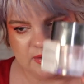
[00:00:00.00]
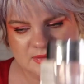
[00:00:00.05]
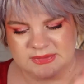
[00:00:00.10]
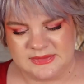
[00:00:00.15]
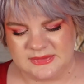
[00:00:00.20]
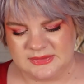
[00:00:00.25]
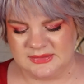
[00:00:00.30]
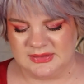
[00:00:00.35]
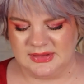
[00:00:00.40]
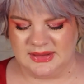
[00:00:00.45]

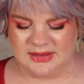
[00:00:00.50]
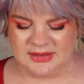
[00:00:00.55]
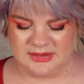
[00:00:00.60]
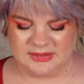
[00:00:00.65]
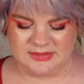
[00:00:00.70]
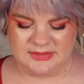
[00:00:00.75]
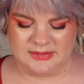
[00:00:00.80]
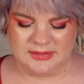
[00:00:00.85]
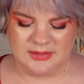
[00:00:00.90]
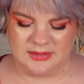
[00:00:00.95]
is
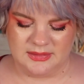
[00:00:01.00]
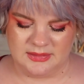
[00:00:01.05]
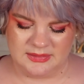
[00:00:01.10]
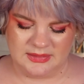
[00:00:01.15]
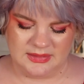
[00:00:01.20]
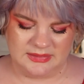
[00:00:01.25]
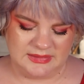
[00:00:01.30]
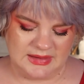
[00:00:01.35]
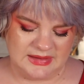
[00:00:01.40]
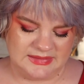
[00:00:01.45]
like,
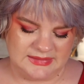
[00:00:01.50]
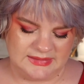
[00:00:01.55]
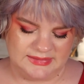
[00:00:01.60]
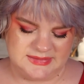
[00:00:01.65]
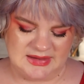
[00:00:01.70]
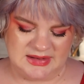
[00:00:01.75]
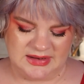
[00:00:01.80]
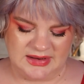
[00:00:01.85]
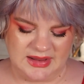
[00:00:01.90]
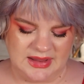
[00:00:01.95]
as I
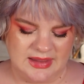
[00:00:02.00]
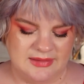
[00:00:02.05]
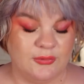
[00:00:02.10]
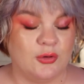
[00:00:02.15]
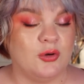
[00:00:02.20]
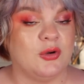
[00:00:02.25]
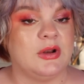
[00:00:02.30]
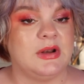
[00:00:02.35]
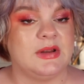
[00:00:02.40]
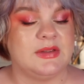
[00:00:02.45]
said, I have
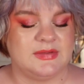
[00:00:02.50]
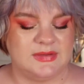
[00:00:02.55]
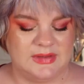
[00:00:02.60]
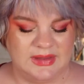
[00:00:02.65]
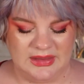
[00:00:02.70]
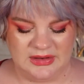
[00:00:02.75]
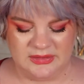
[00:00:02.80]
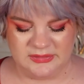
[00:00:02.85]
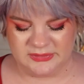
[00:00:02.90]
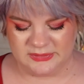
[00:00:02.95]
oily
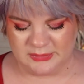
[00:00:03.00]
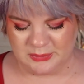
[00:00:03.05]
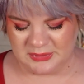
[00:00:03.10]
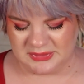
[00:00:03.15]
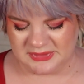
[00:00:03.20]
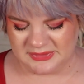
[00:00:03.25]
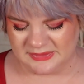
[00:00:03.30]
skin, so